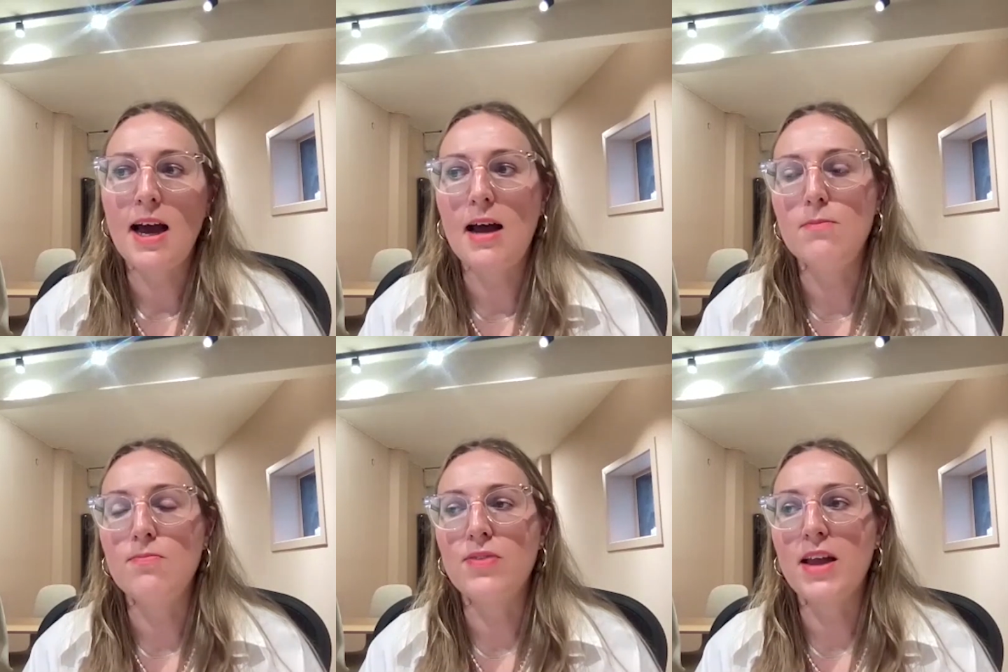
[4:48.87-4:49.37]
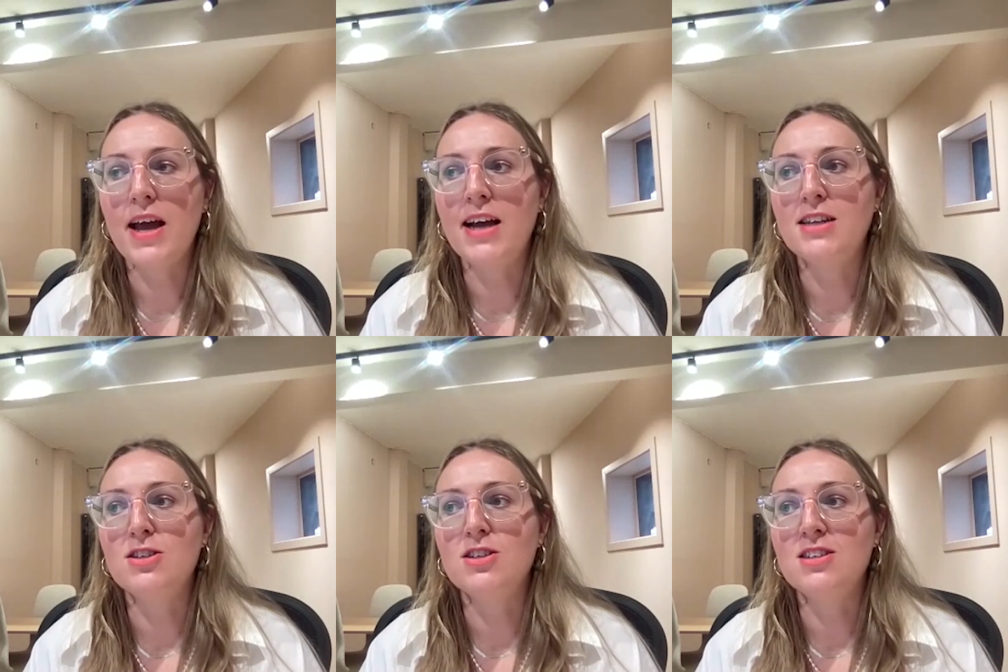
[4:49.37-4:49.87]

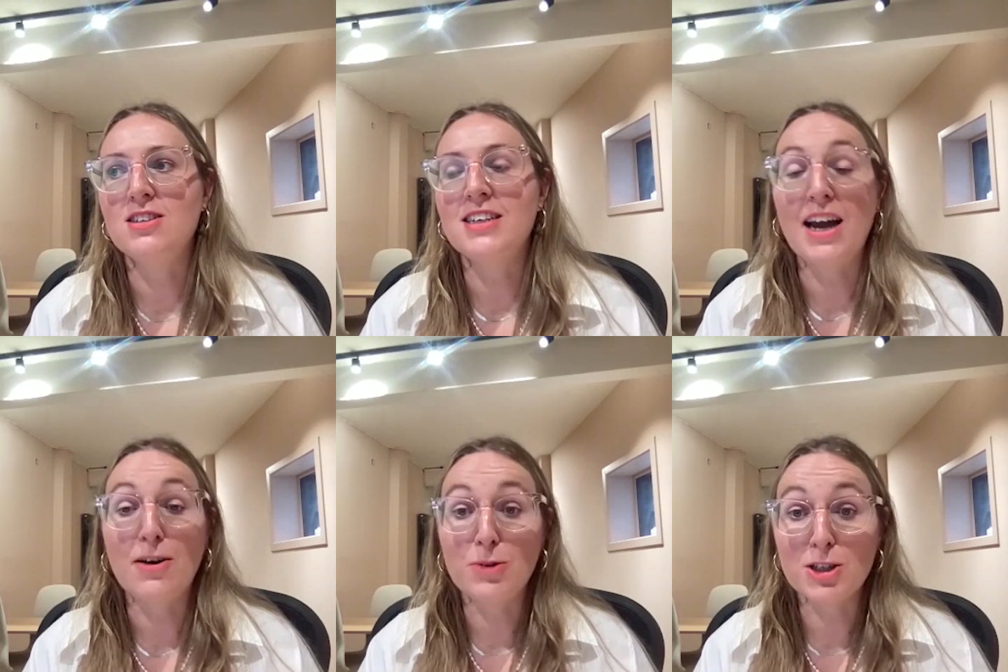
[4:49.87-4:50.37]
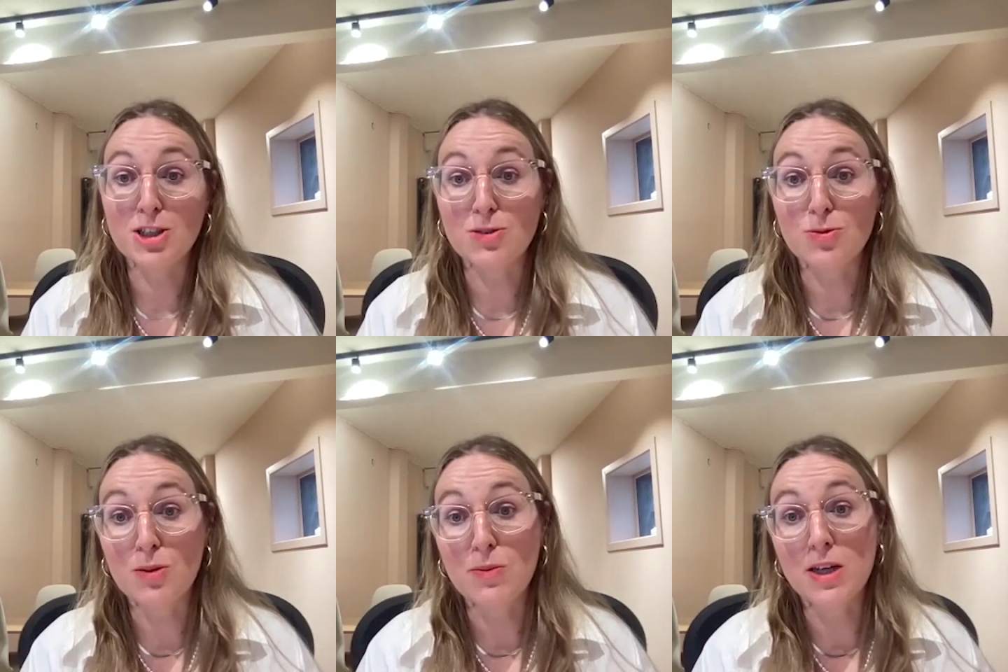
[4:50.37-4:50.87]
And yeah, we
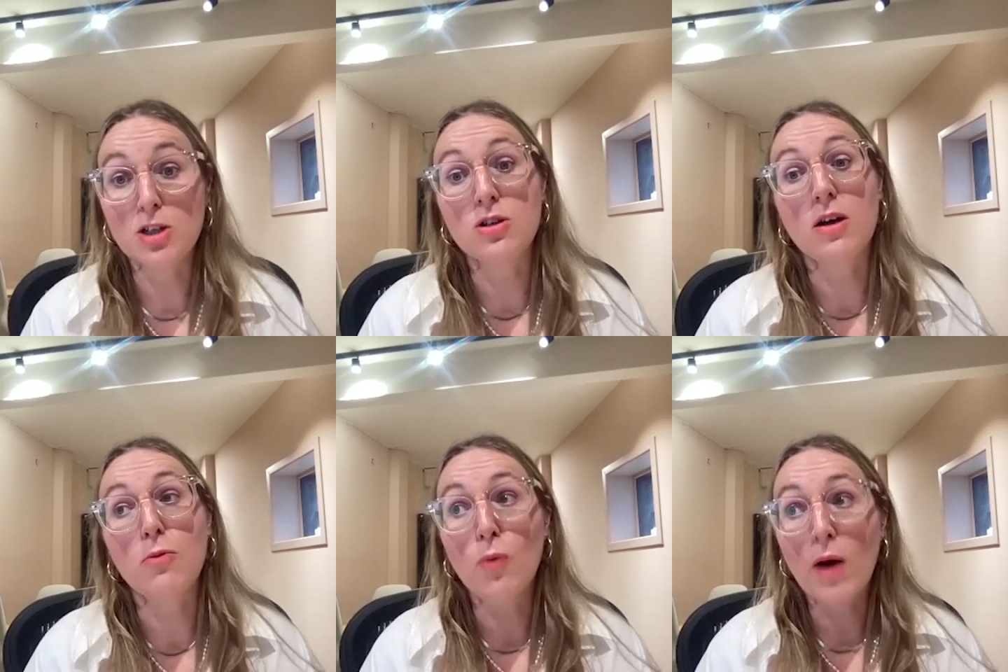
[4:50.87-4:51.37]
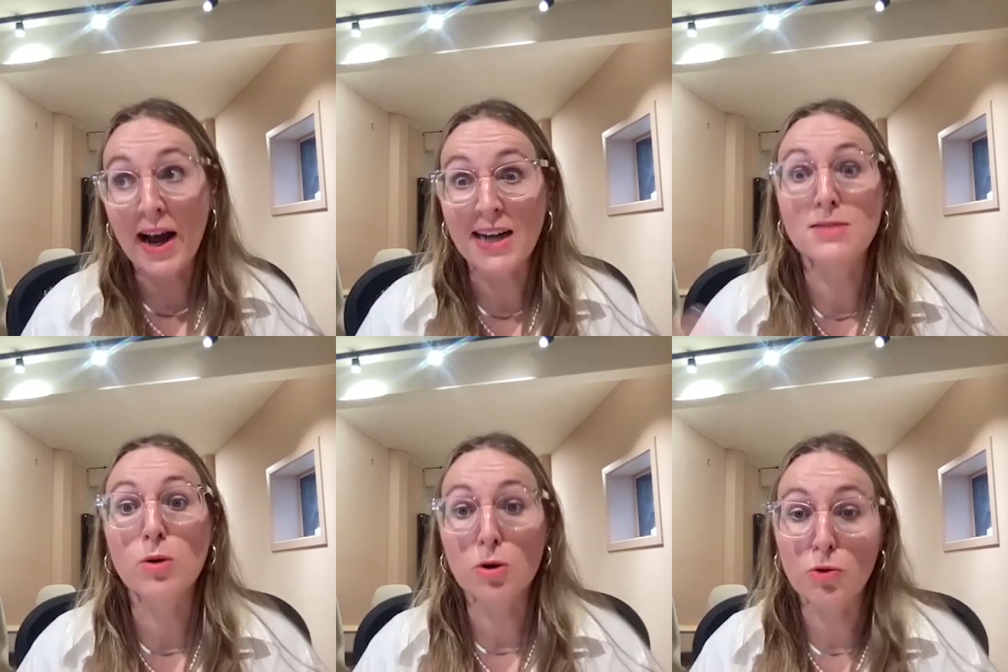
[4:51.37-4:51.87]
just want to make sure that
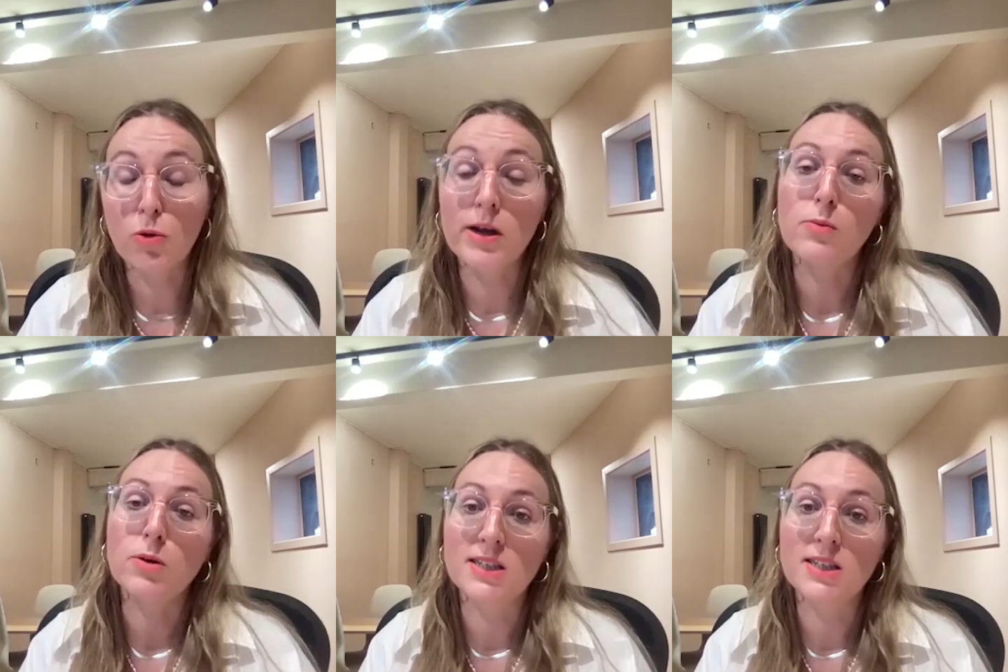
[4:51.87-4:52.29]
as we're growing,